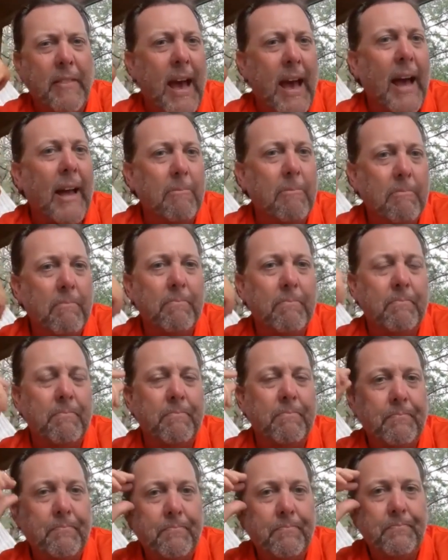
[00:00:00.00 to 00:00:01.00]
that.
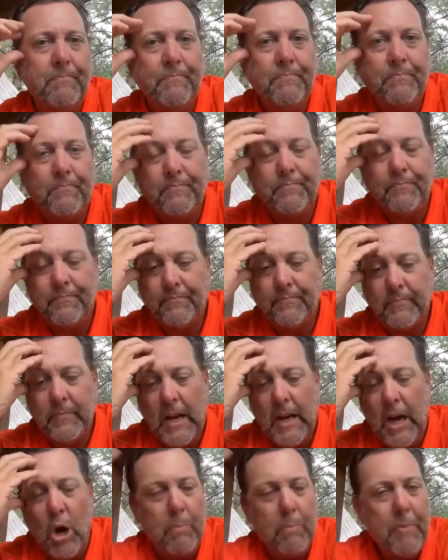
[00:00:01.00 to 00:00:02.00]

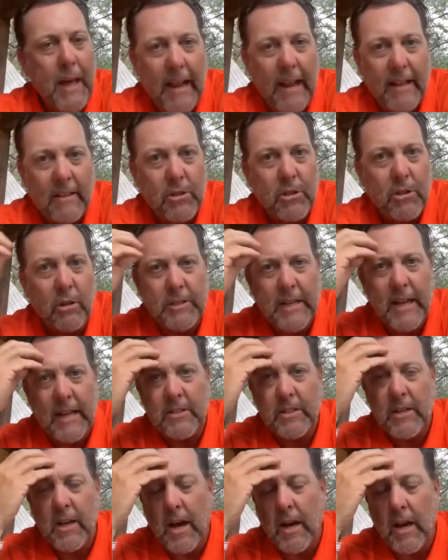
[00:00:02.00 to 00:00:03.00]
I hope that answers
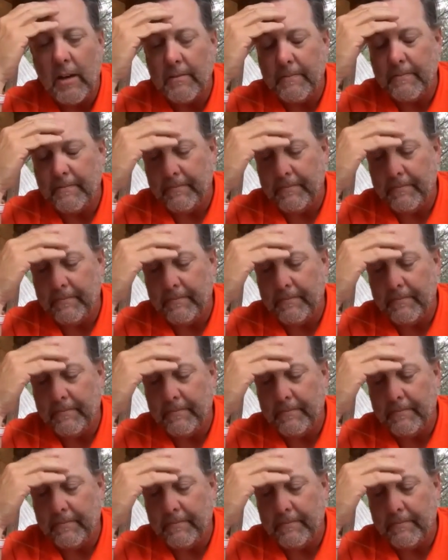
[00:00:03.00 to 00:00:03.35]
that, Scott.